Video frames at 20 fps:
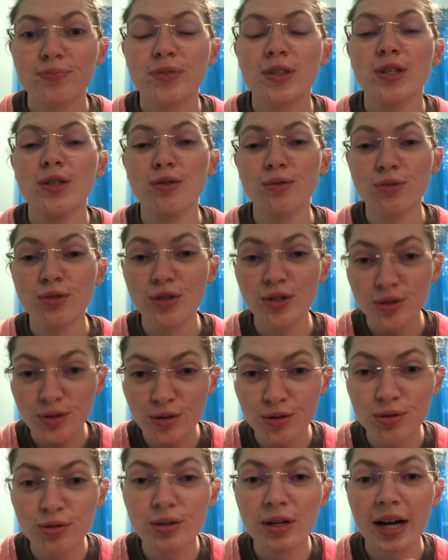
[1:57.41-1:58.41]
You
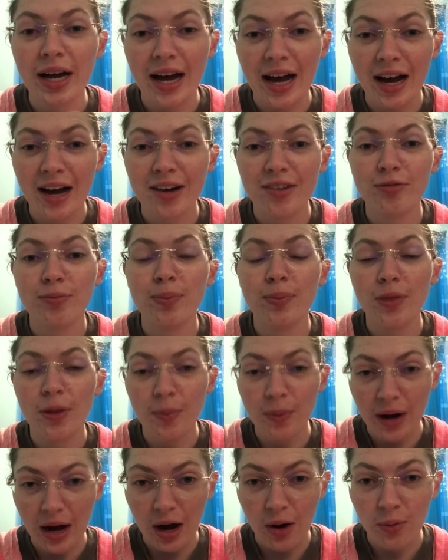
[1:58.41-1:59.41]
do have the
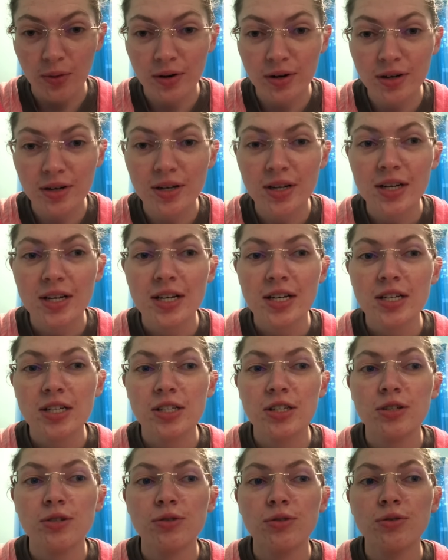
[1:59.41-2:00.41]
power
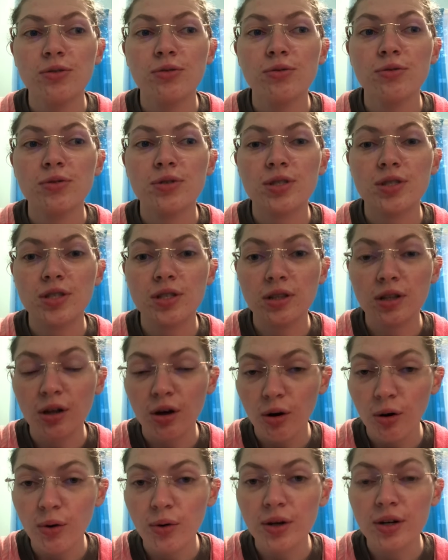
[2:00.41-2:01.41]
to
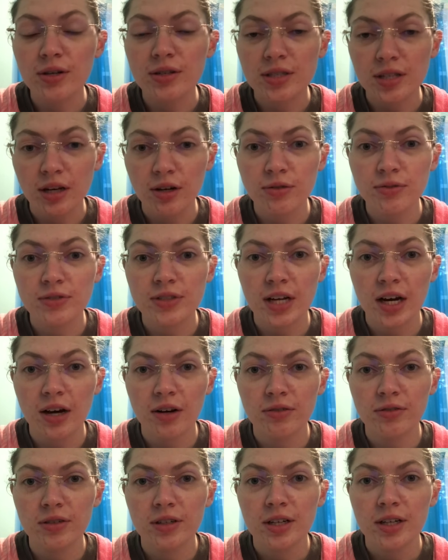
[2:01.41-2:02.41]
slow yourself
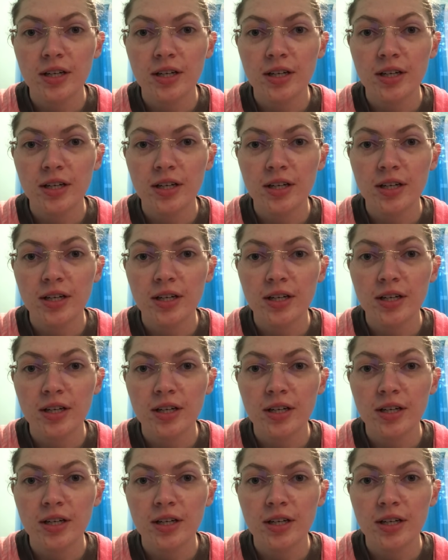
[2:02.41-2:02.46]
down.